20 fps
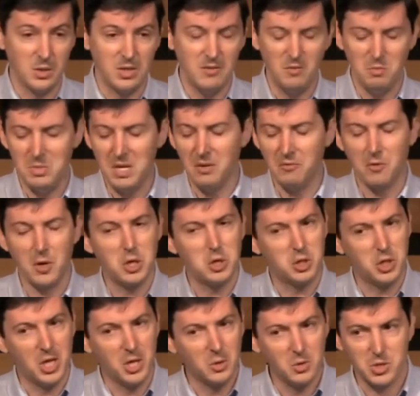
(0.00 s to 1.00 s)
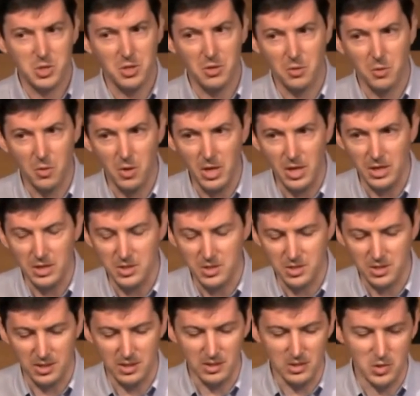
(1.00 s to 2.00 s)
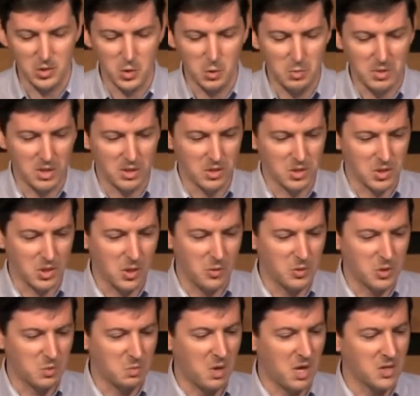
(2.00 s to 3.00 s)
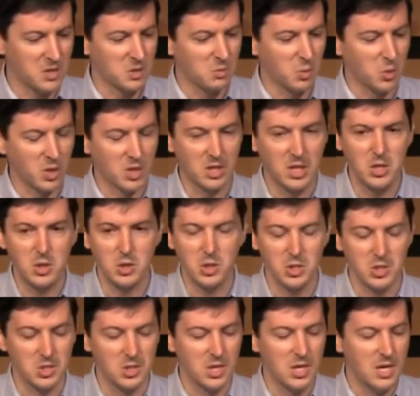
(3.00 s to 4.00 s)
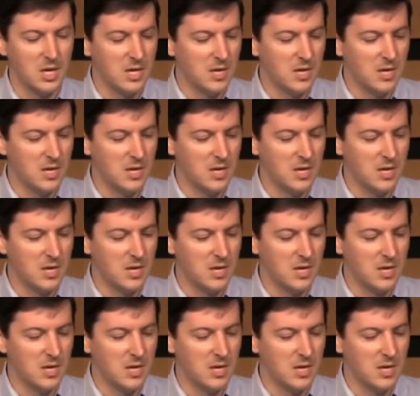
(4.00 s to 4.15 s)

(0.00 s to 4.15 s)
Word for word: even being very generous to the critics and assuming the slowest possible conditions,